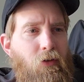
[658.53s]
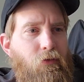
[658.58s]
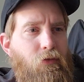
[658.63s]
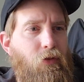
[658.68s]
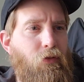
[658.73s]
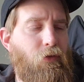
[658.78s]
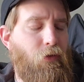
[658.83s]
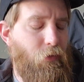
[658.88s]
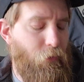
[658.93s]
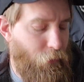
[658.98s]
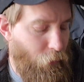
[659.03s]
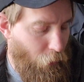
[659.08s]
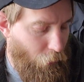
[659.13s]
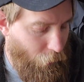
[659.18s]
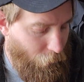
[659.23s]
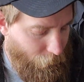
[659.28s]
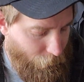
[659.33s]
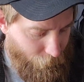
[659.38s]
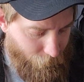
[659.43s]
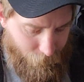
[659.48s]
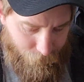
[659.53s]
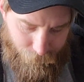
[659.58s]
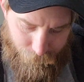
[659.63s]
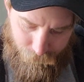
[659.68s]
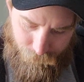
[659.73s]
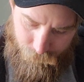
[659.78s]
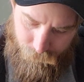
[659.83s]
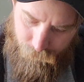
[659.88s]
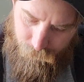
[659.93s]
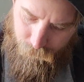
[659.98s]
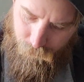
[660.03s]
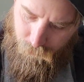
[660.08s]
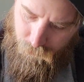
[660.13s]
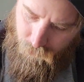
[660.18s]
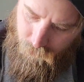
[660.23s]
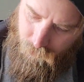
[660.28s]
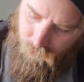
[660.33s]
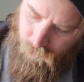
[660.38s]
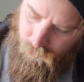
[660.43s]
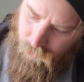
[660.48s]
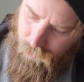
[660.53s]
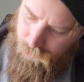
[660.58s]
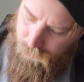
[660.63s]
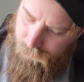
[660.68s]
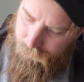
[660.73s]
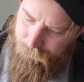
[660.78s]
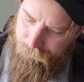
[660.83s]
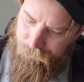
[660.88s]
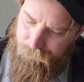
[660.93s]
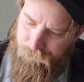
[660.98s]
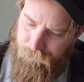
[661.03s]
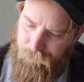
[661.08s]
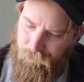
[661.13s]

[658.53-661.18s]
food for thought. I